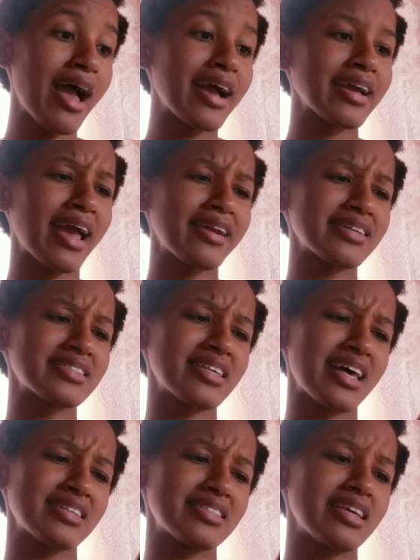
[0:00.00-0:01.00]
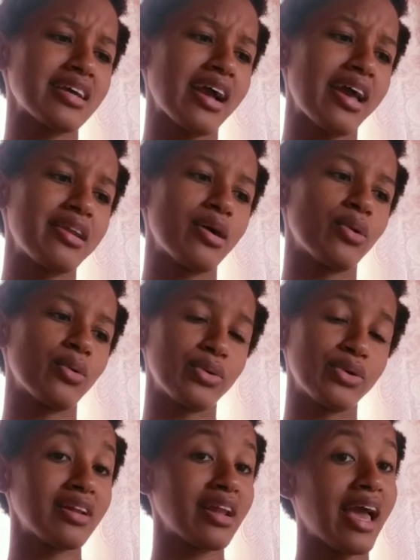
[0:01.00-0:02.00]
Kind of sassy and kind of hood,
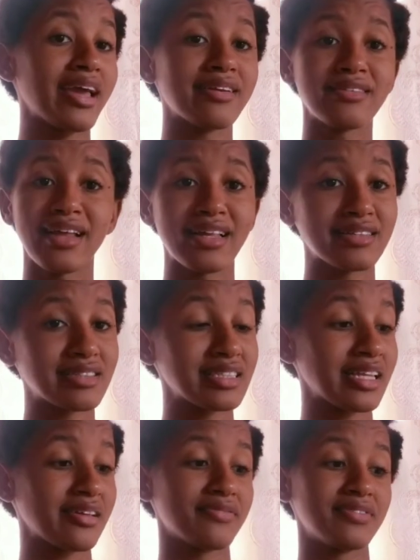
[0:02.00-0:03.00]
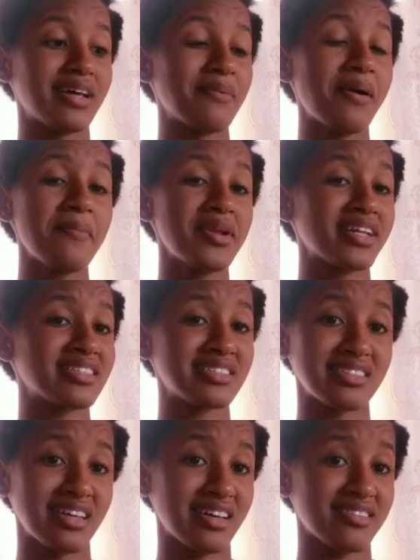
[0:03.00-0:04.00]
like that's never not. I'm not
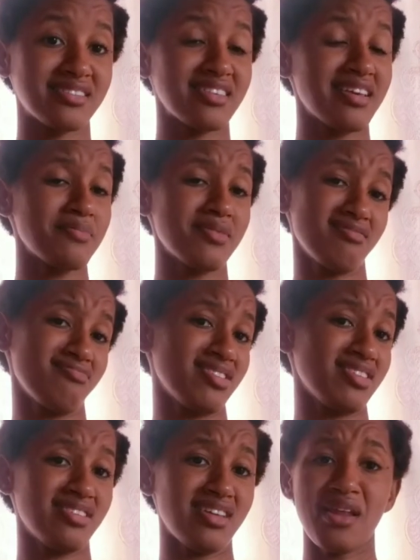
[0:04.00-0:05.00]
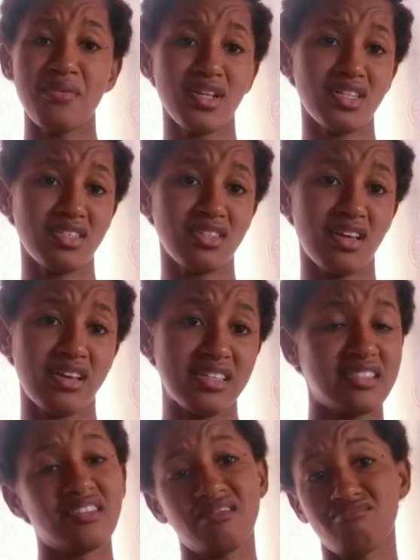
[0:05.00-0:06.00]
sassy. I'm not really. I'm not
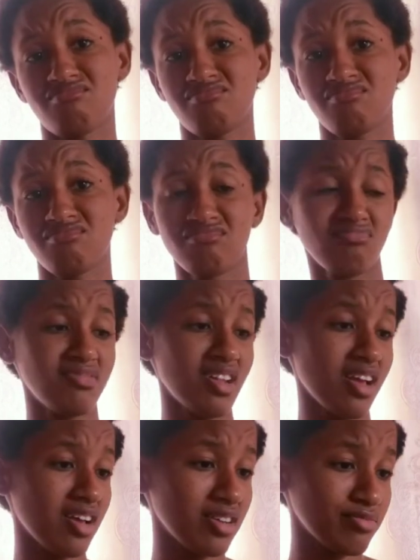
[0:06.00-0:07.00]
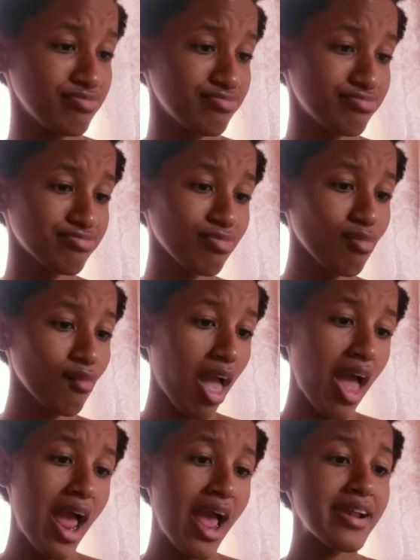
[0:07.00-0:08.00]
sassy. No. Nah.
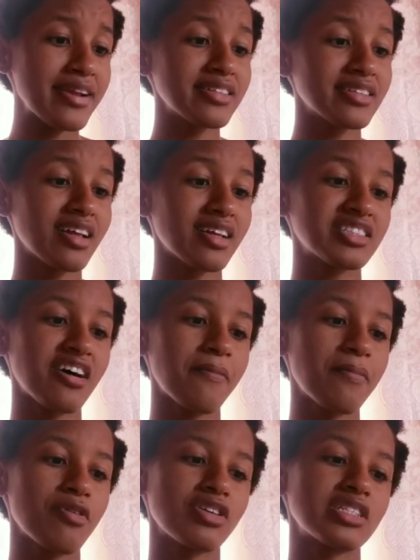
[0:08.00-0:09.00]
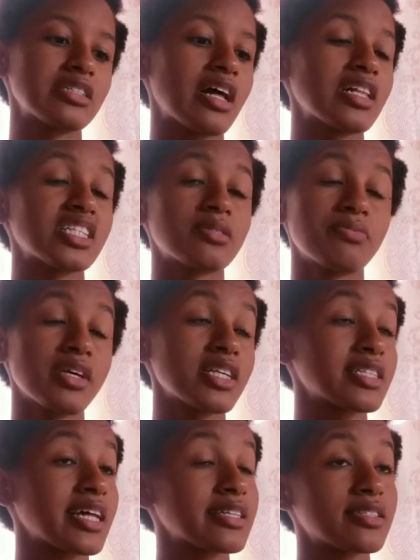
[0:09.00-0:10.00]
These are also personal space.
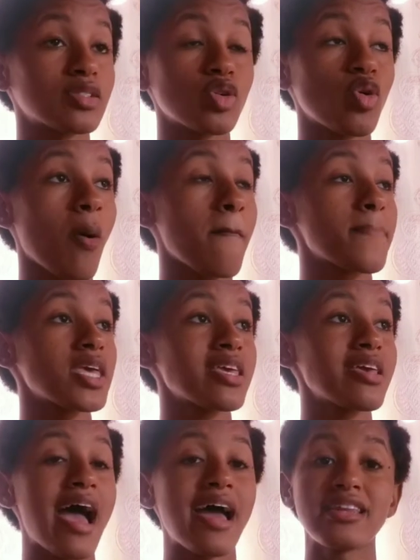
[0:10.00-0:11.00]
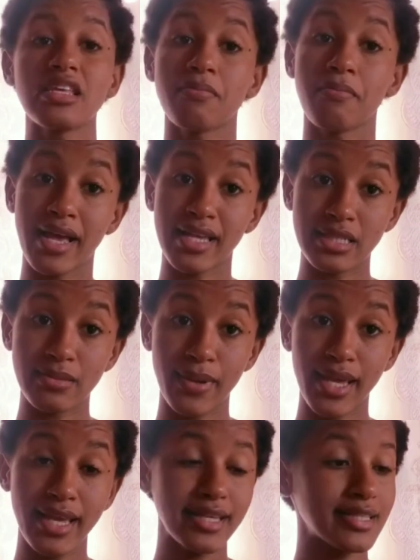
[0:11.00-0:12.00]
That's so me. I need my
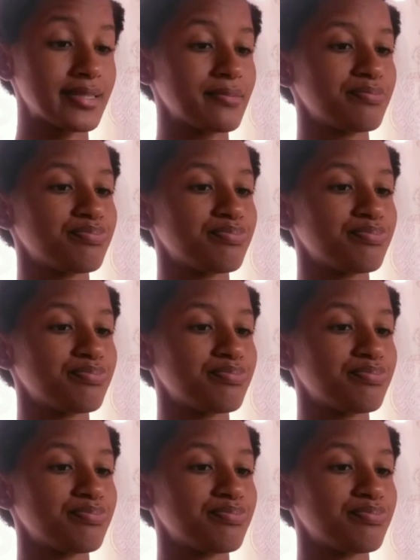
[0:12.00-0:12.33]
space.